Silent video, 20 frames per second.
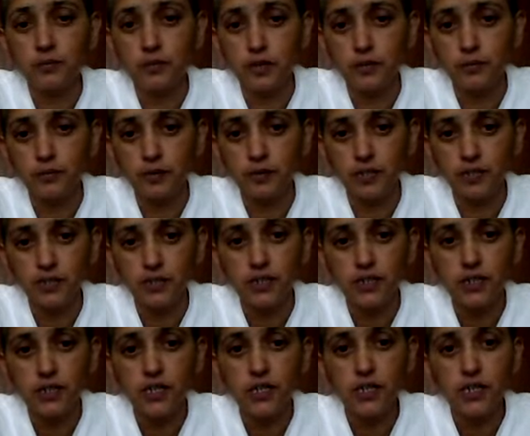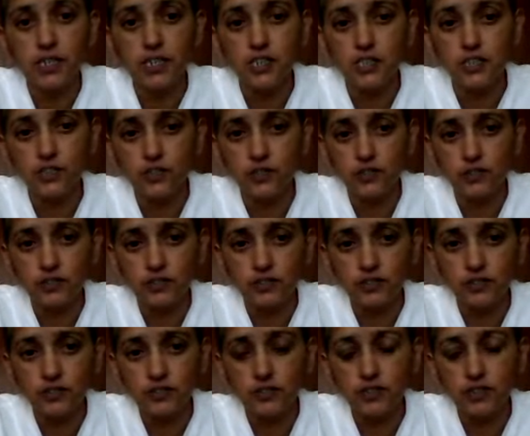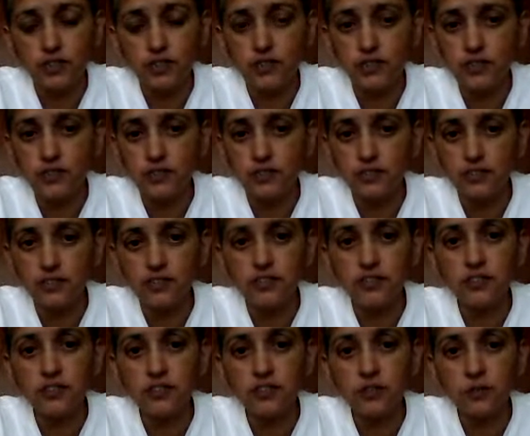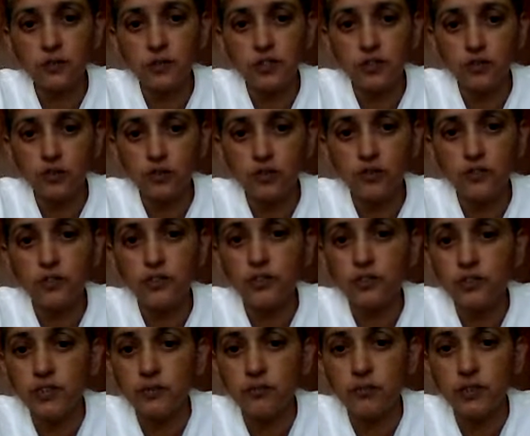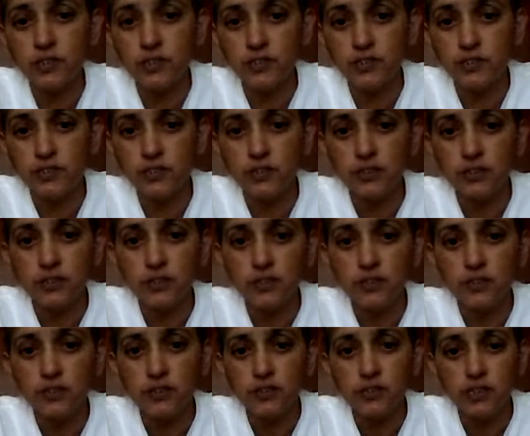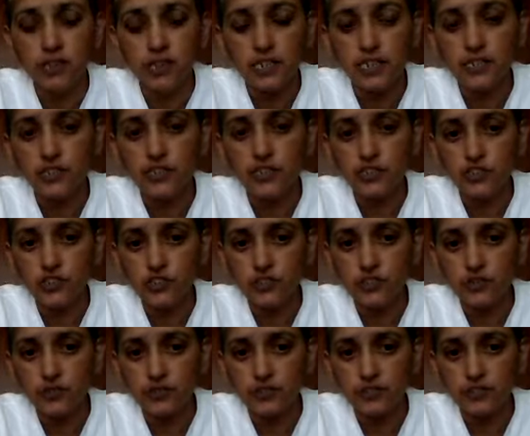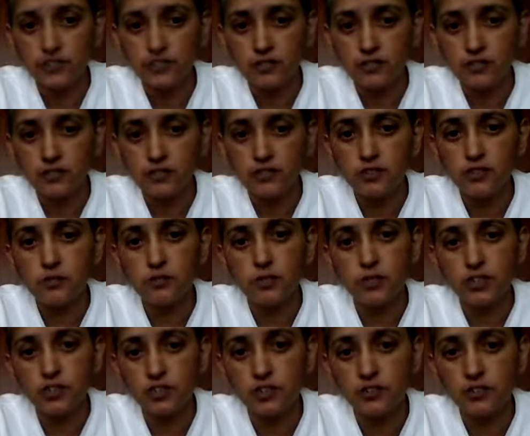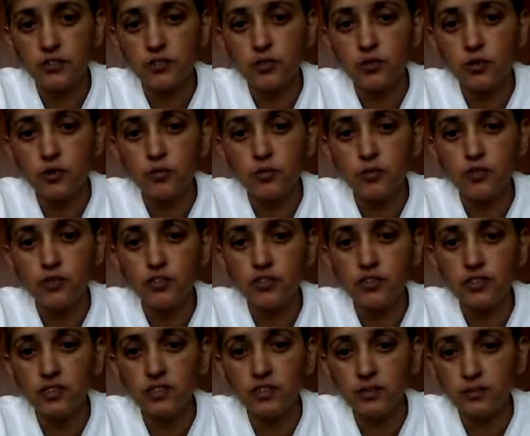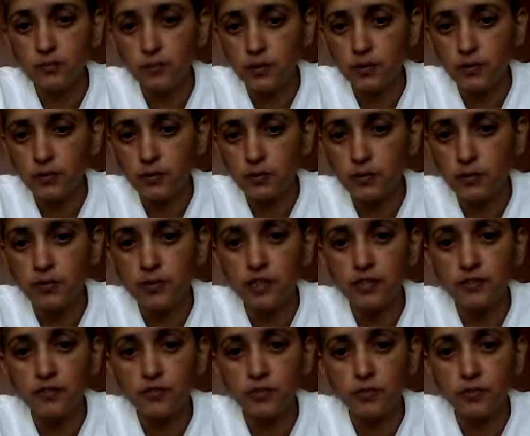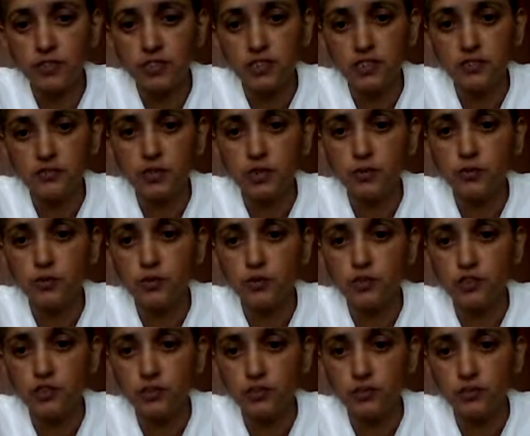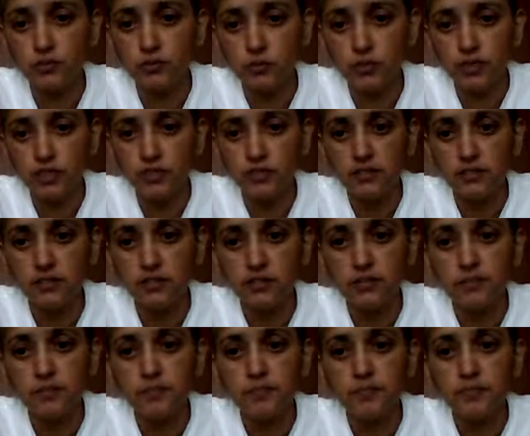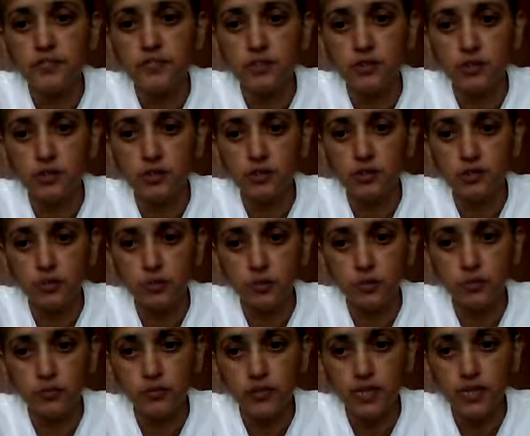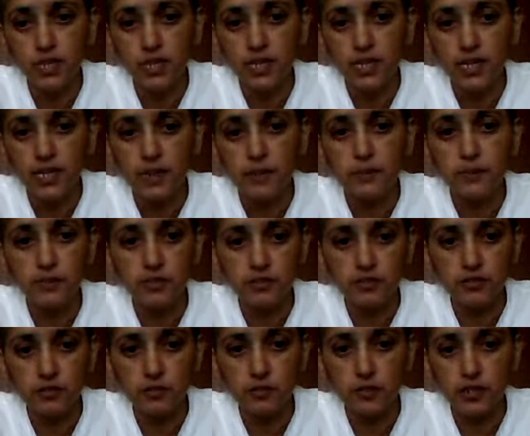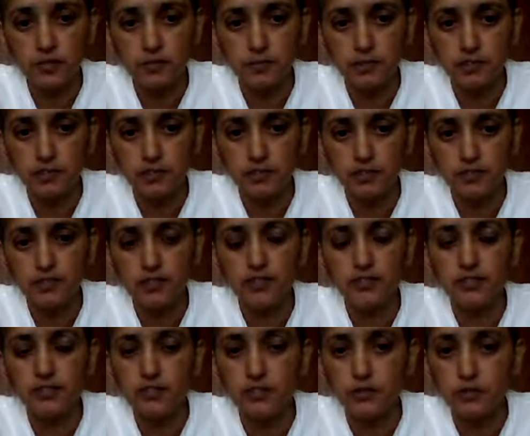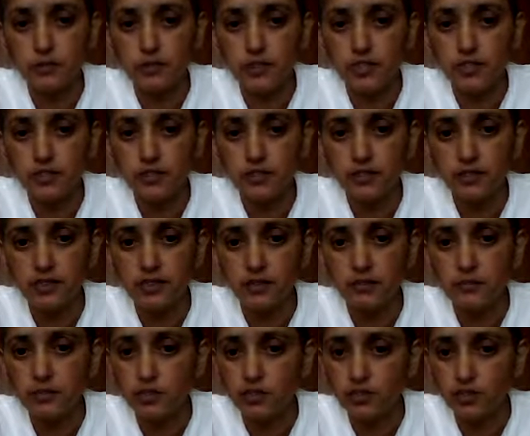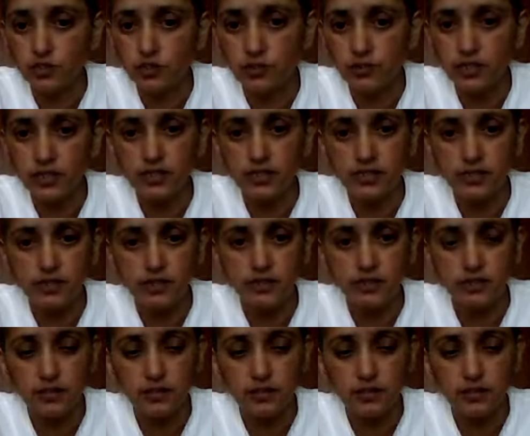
Property Insurance Details. Canadians spend over $3 million in insurance. Special homeowners and mobile homes are developed to insure dwellings, called home, and personal property. Seasonal dwelling can be insured under